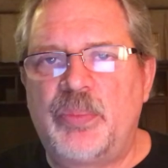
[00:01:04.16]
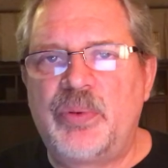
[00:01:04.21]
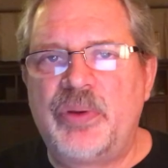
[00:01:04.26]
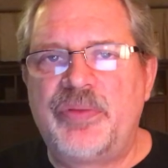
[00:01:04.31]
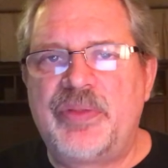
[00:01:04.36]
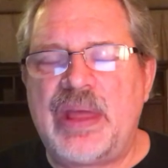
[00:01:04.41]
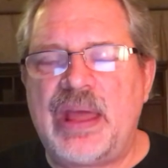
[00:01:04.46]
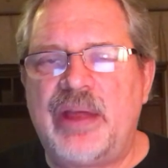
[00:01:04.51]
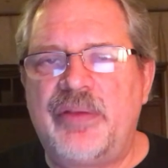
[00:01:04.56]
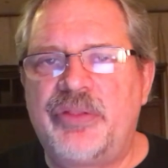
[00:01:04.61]
up
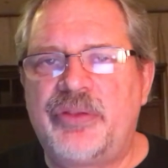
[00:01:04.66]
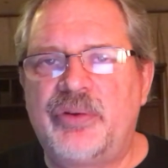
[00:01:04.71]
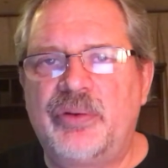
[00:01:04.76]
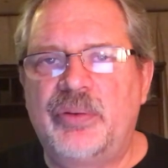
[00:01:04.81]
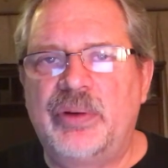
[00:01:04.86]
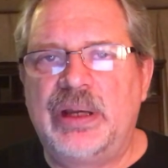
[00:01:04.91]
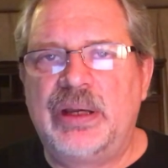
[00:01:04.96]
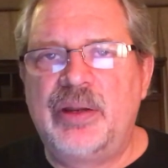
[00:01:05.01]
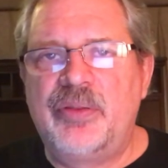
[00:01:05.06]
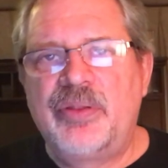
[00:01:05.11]
with that
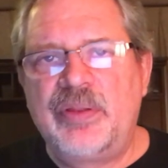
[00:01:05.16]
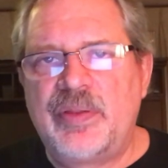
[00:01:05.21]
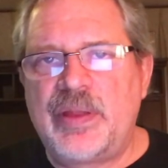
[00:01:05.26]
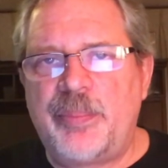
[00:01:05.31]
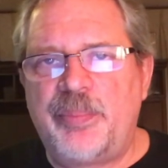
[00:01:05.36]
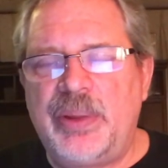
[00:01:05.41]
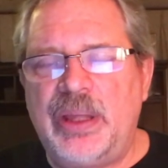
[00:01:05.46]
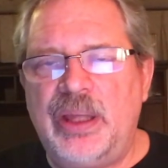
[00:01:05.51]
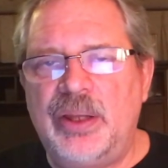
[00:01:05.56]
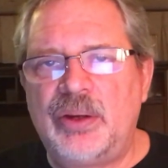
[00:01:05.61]
through anything
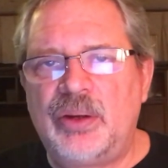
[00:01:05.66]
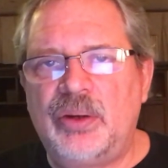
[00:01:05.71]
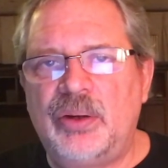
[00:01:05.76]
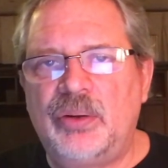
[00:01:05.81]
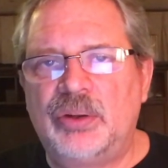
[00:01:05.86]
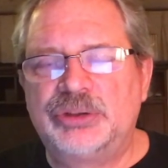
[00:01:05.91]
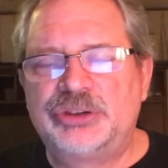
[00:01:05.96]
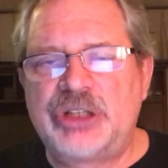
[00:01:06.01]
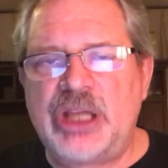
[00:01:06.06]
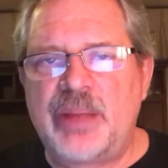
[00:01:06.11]
that
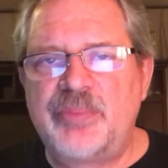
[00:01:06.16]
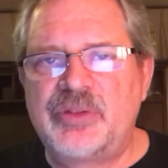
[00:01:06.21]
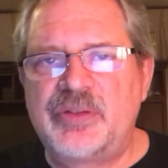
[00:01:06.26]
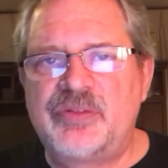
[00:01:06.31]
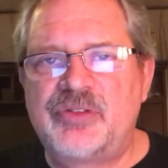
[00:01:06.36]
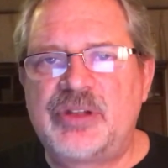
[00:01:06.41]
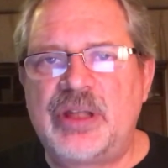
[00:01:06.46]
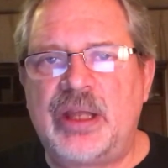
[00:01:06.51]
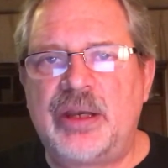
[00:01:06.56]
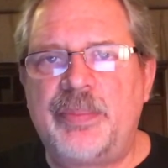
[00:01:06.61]
Peter or James
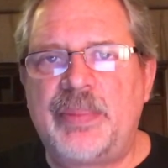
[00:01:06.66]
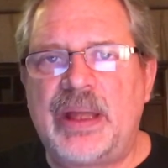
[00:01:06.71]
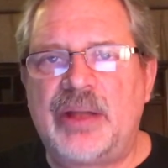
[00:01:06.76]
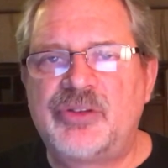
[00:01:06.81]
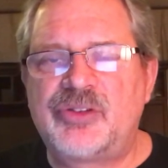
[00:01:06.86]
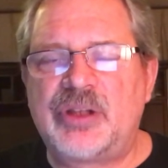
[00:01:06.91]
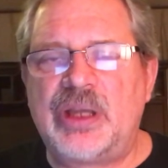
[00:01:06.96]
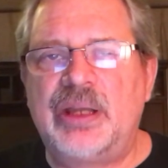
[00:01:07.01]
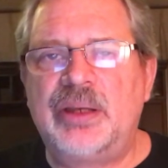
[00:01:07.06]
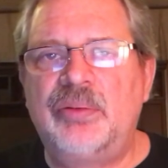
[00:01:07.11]
have said
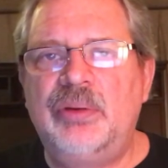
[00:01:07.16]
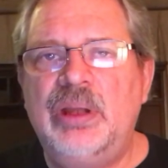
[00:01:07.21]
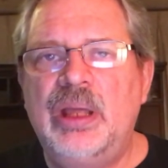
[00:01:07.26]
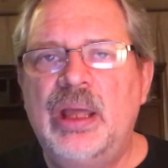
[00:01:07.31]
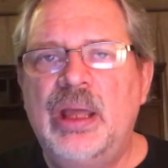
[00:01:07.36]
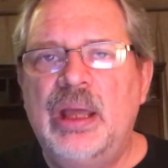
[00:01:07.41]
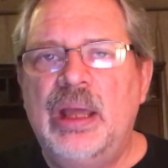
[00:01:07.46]
about Satan